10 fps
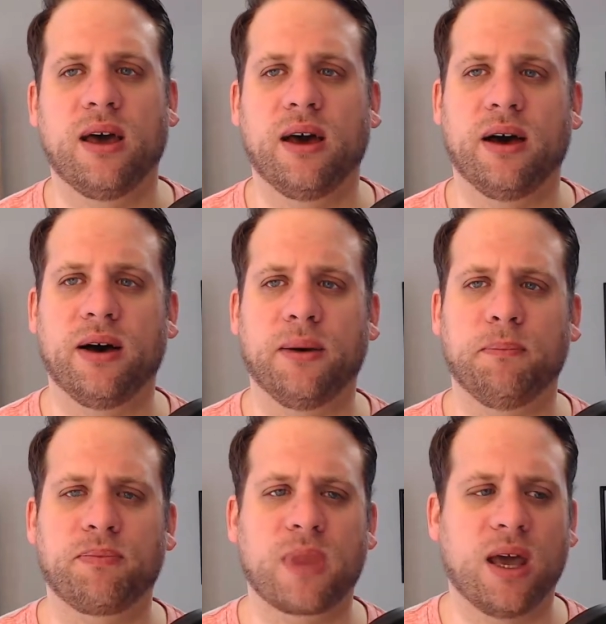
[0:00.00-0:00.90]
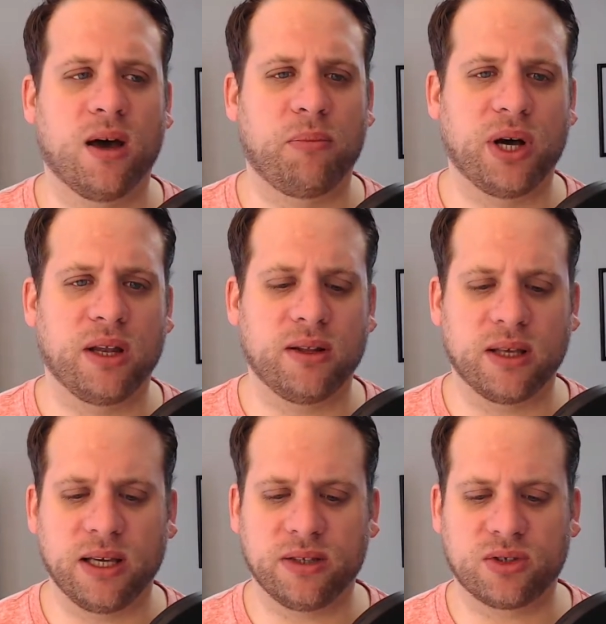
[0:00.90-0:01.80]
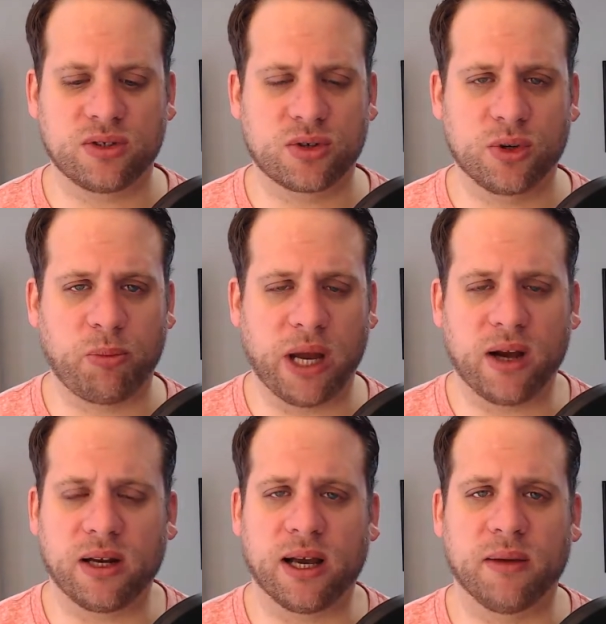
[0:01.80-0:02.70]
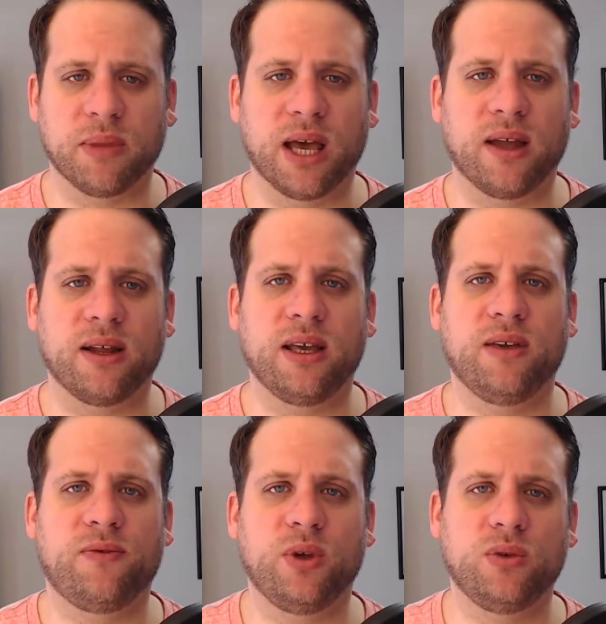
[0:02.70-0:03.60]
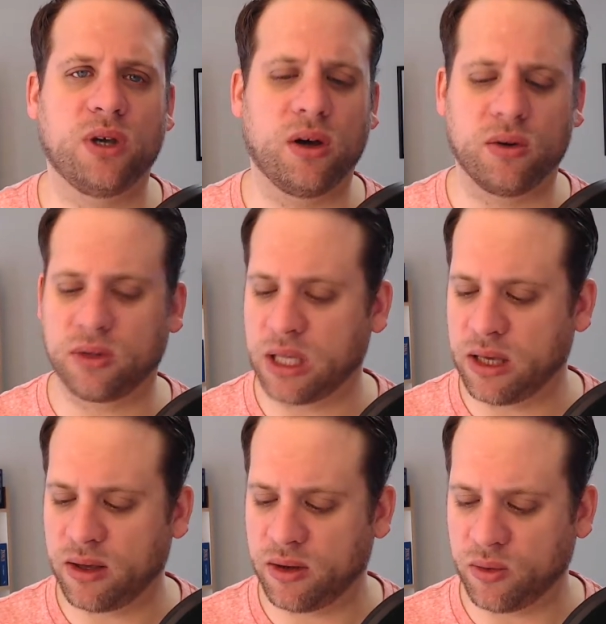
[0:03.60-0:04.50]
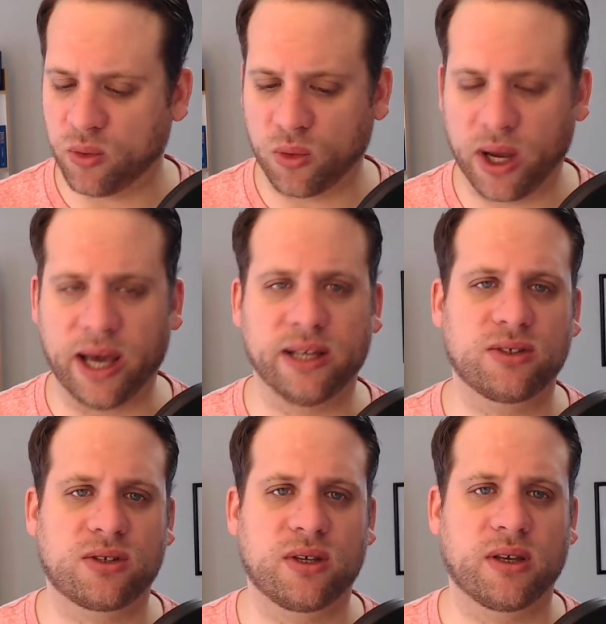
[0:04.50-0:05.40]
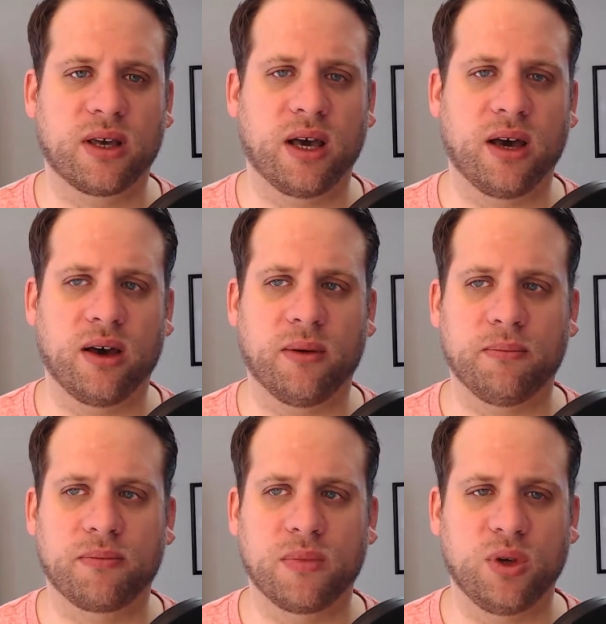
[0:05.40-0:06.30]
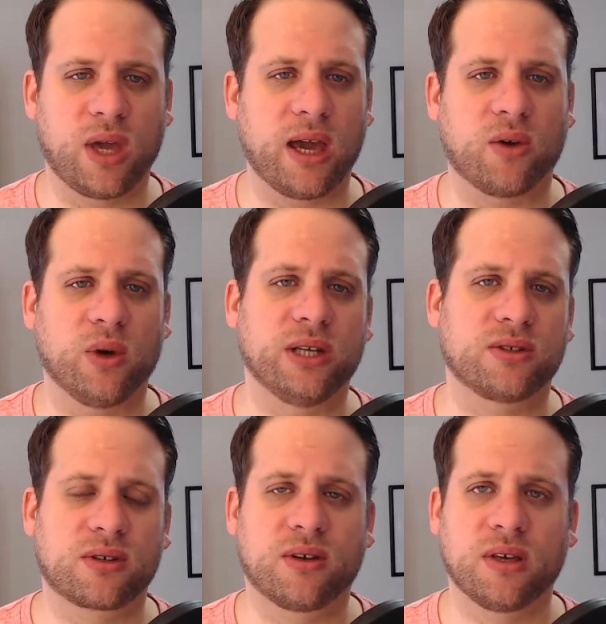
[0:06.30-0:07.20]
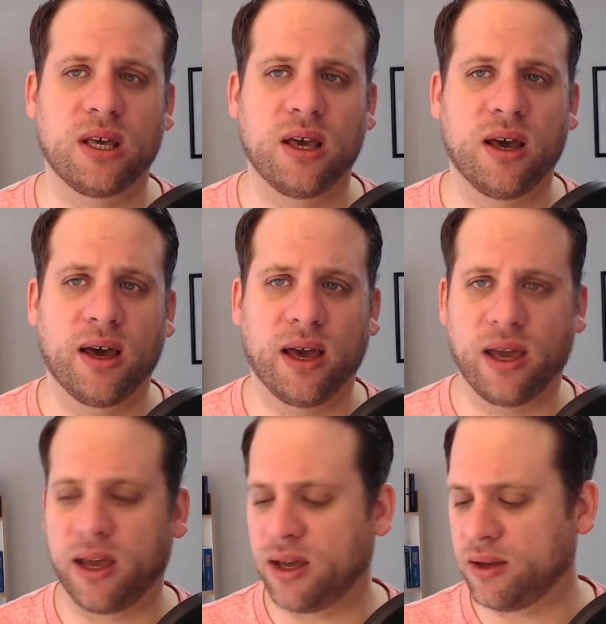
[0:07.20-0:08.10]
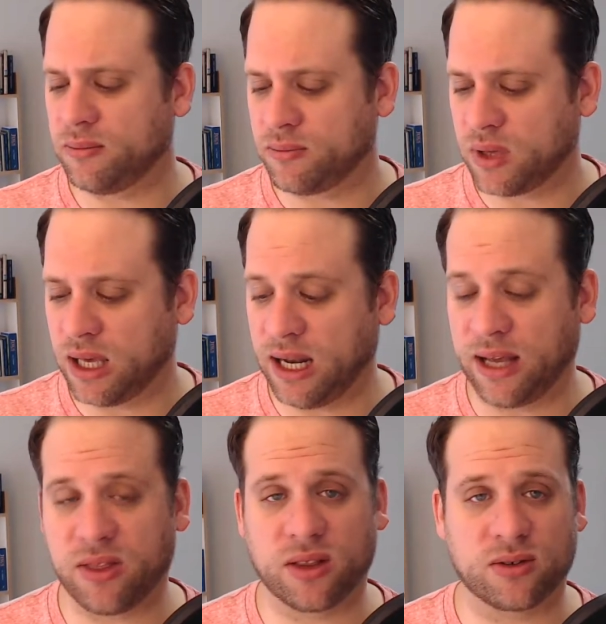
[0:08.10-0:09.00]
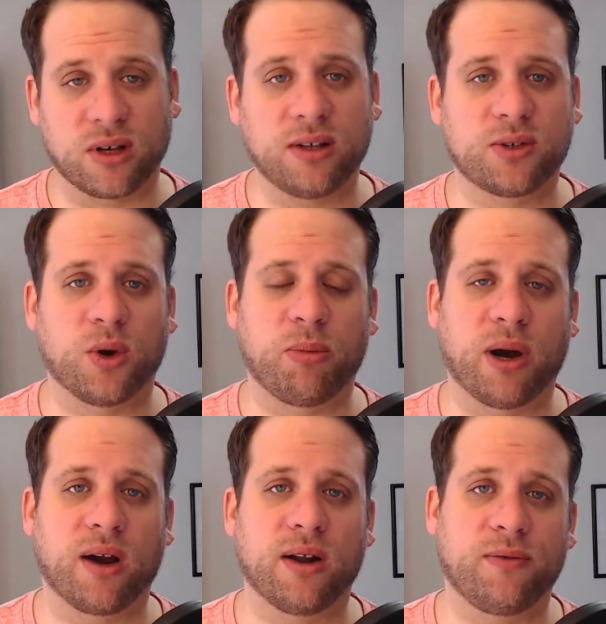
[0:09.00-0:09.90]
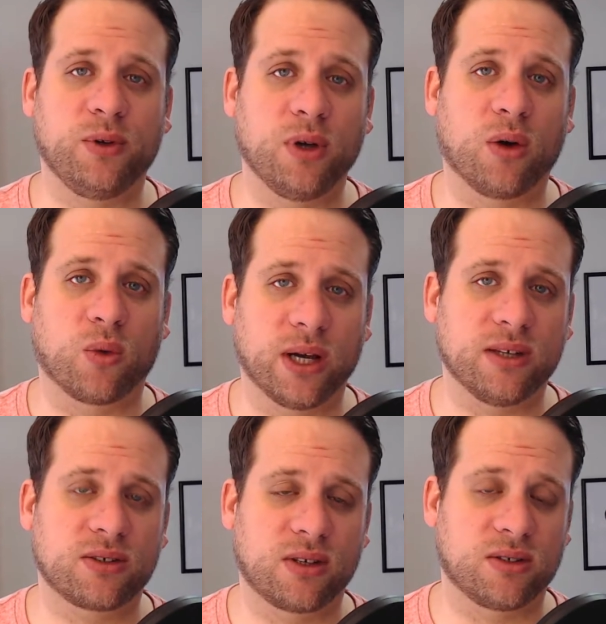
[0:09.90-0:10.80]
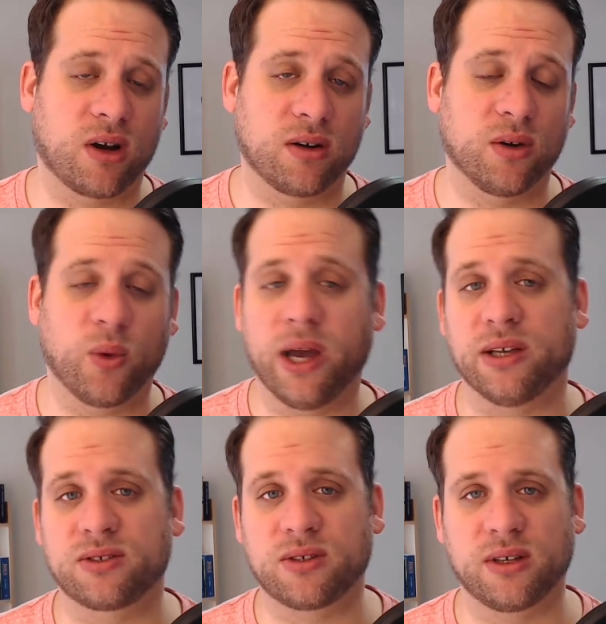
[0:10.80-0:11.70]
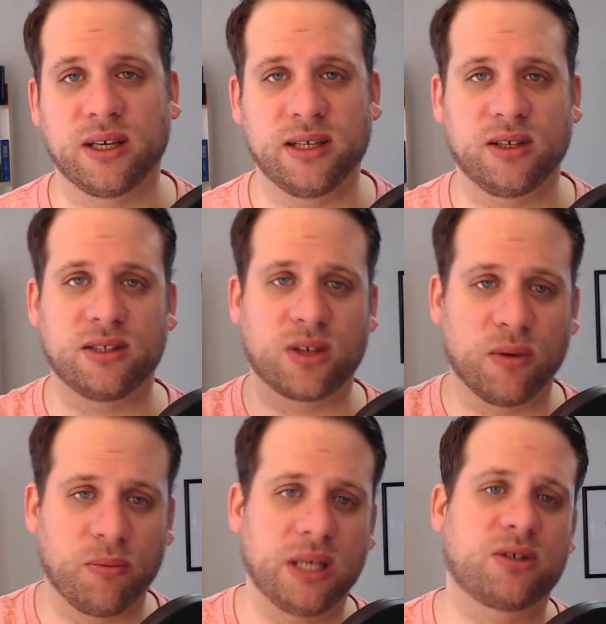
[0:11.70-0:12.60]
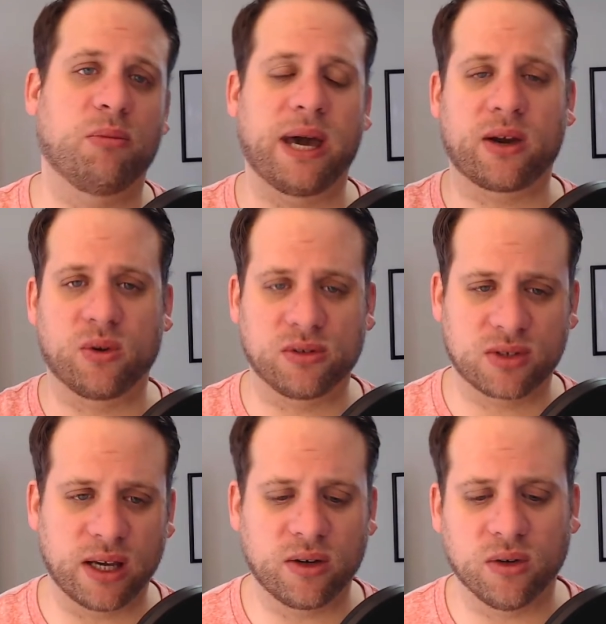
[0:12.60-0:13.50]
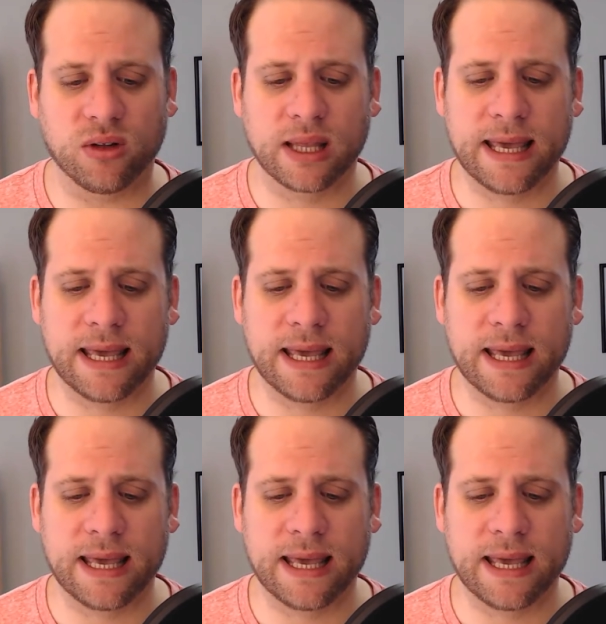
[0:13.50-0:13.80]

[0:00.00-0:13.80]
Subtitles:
But it's a true paradigm that if you don't rest, you can't risk. And I think there's also a part, if you don't risk, it's hard to rest. It's a backwards cycle.